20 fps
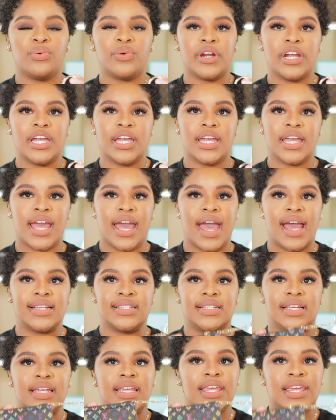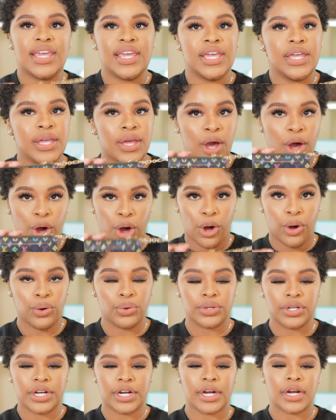ring as a key
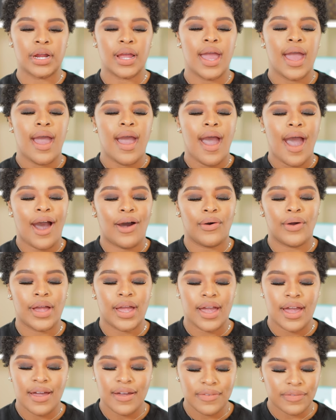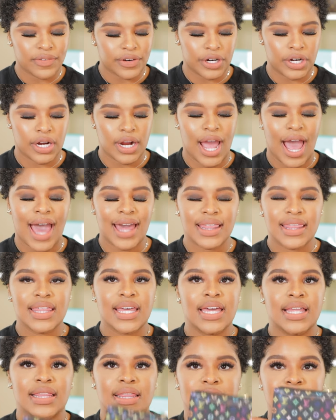holder. However, I
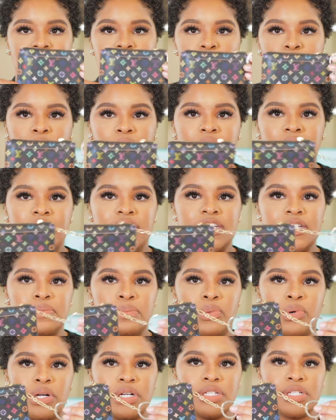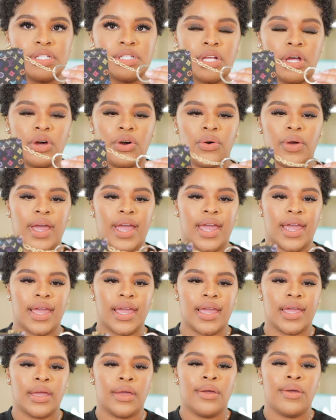think this one is more so
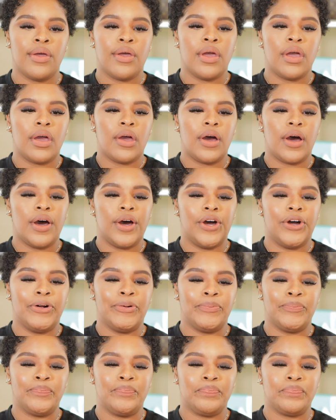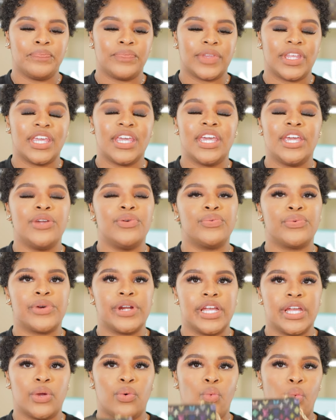a key
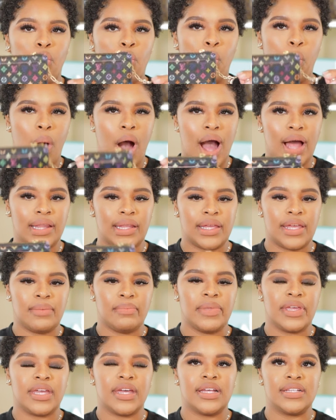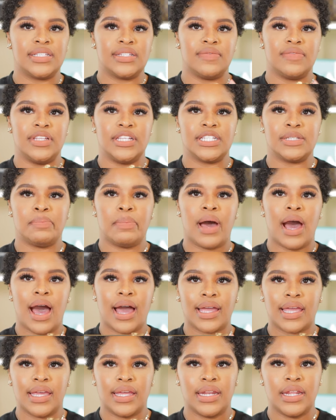ring wallet because of this
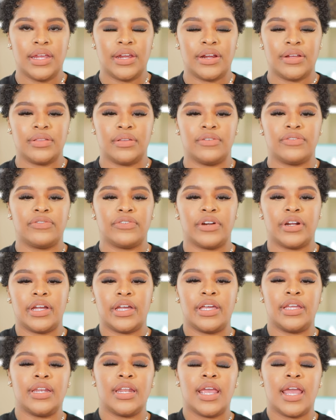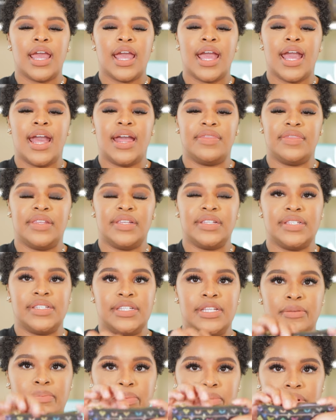pocket here in the front and the
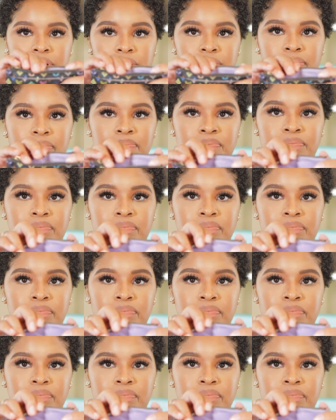zipper